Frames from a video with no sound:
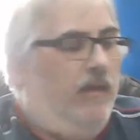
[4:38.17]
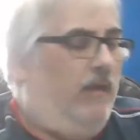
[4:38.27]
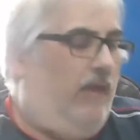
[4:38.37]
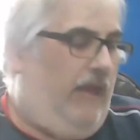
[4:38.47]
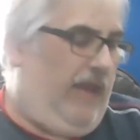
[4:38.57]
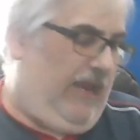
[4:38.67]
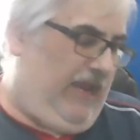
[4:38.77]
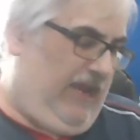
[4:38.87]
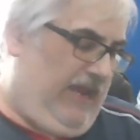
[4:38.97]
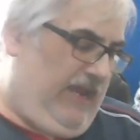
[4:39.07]

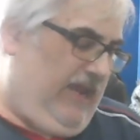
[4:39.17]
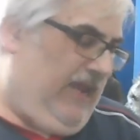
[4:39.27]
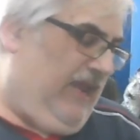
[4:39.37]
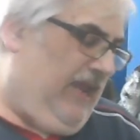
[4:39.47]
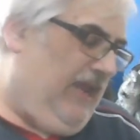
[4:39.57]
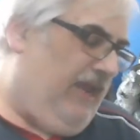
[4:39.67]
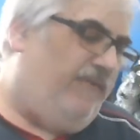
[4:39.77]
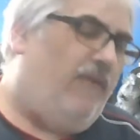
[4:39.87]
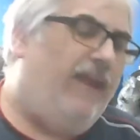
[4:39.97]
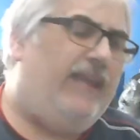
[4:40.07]

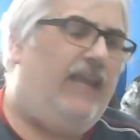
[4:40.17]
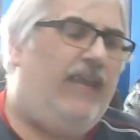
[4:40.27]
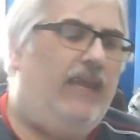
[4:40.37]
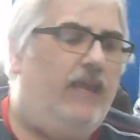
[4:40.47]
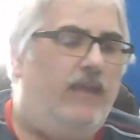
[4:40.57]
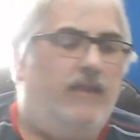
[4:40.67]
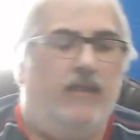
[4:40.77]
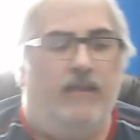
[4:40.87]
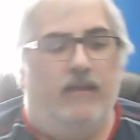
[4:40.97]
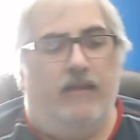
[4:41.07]
And finally,
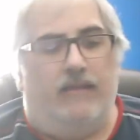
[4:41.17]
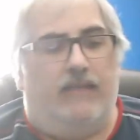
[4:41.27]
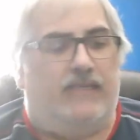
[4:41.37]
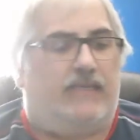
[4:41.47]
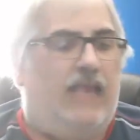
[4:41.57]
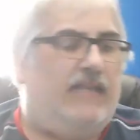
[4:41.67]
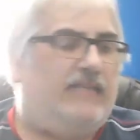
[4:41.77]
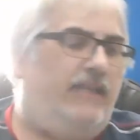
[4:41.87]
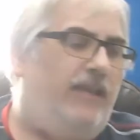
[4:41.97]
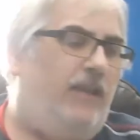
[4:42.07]
this has
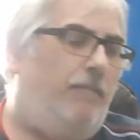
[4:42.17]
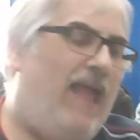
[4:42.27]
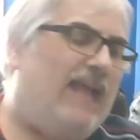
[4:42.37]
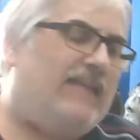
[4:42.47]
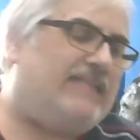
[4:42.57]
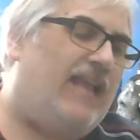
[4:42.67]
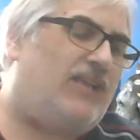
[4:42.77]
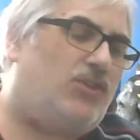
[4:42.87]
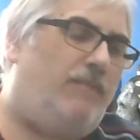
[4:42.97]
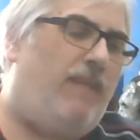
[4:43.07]
a little back
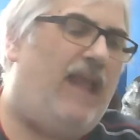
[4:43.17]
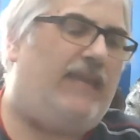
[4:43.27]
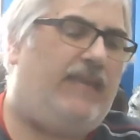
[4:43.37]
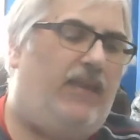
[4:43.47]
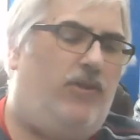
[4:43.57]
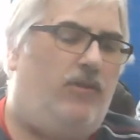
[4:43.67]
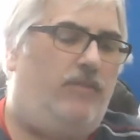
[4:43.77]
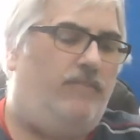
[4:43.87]
section back here.